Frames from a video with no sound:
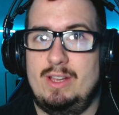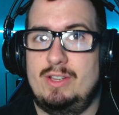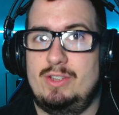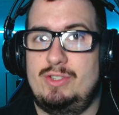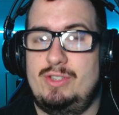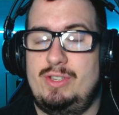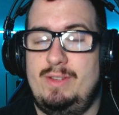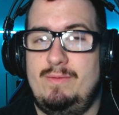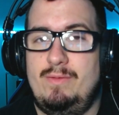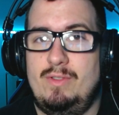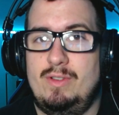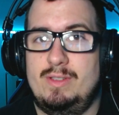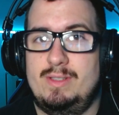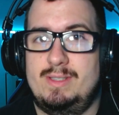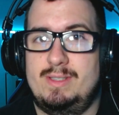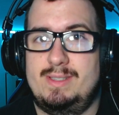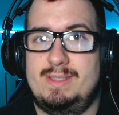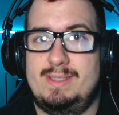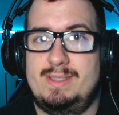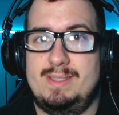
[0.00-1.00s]
She
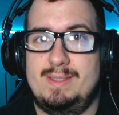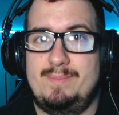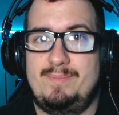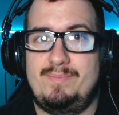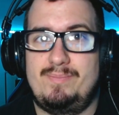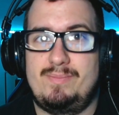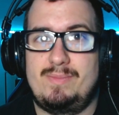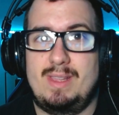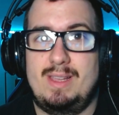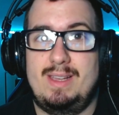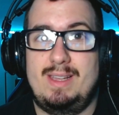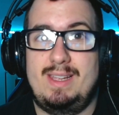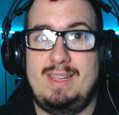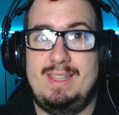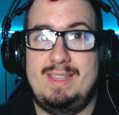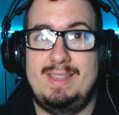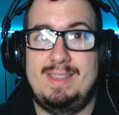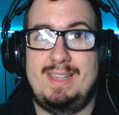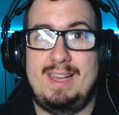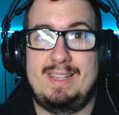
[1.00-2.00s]
was
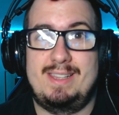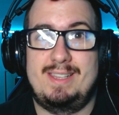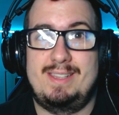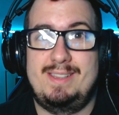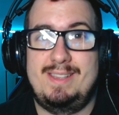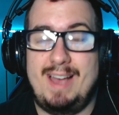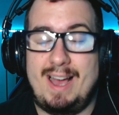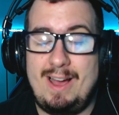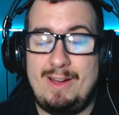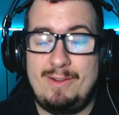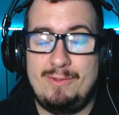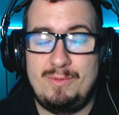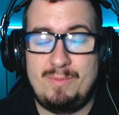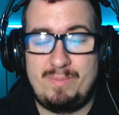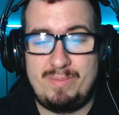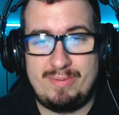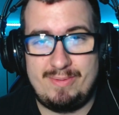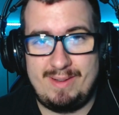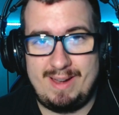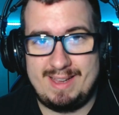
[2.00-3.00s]
in that town
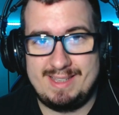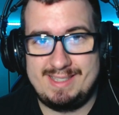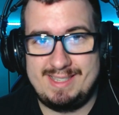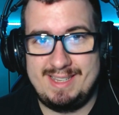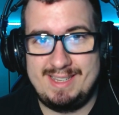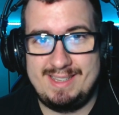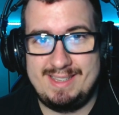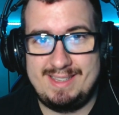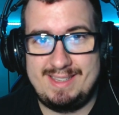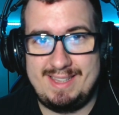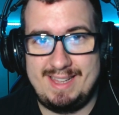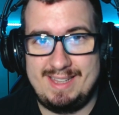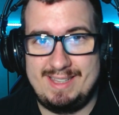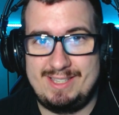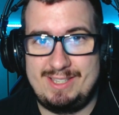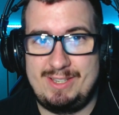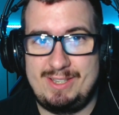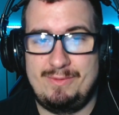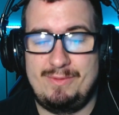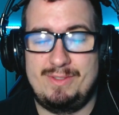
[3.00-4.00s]
present and
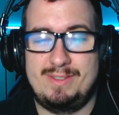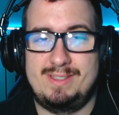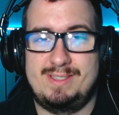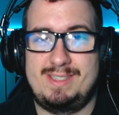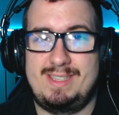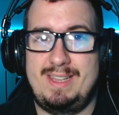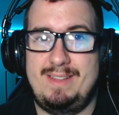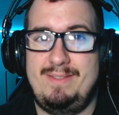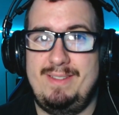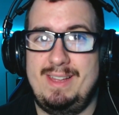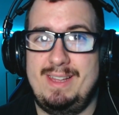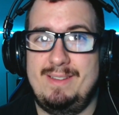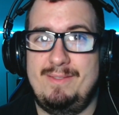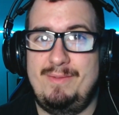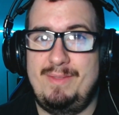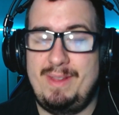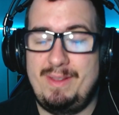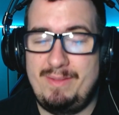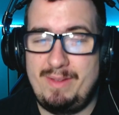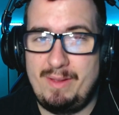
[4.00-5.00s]
she was giving
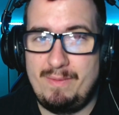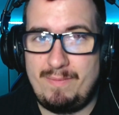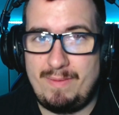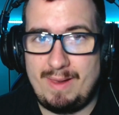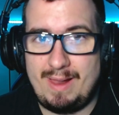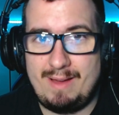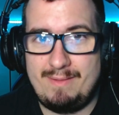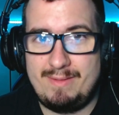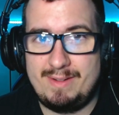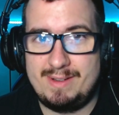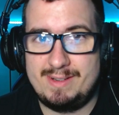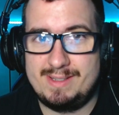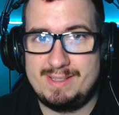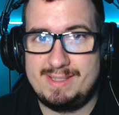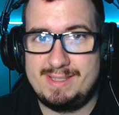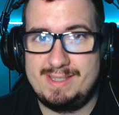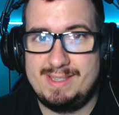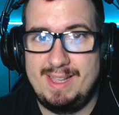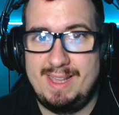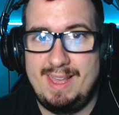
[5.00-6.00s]
Vivi
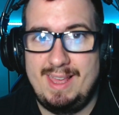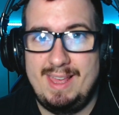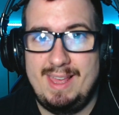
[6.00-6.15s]
flowers,